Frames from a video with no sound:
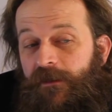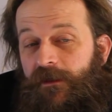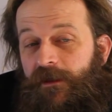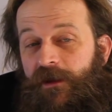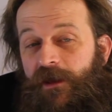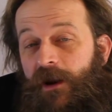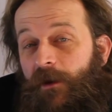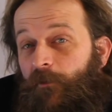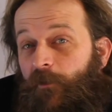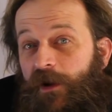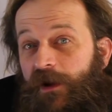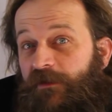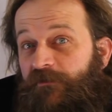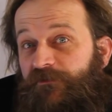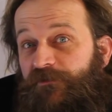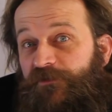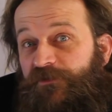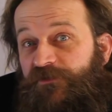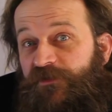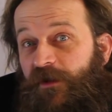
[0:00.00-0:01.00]
And I'm waiting
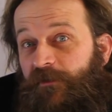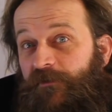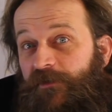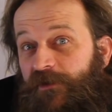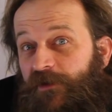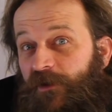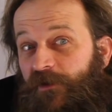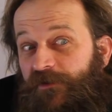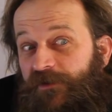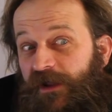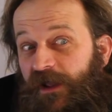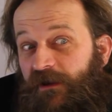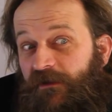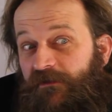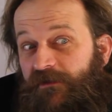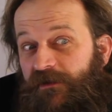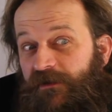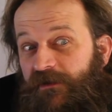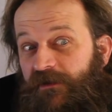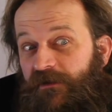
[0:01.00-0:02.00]
for something to go
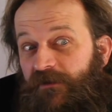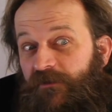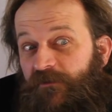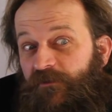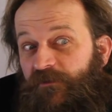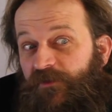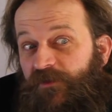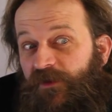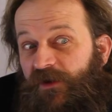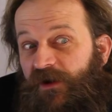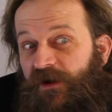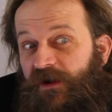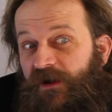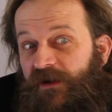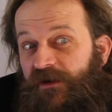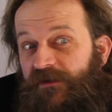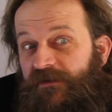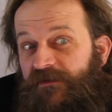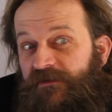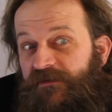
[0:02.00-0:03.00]
down here,
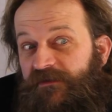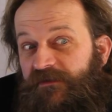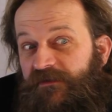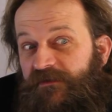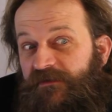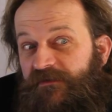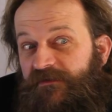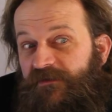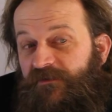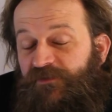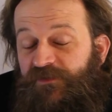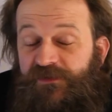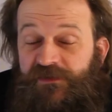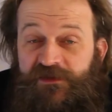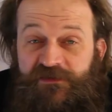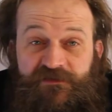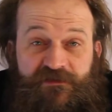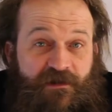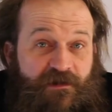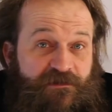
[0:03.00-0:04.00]
but the
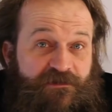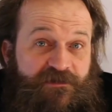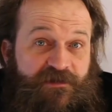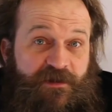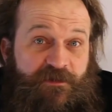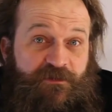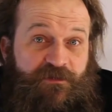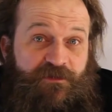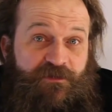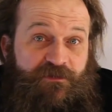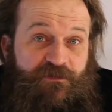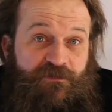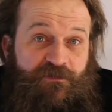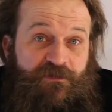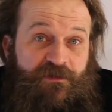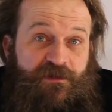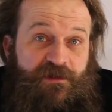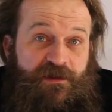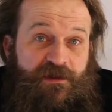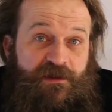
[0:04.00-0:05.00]
police car seems
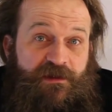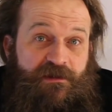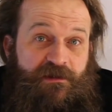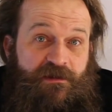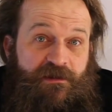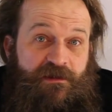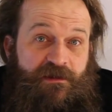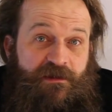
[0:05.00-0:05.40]
really,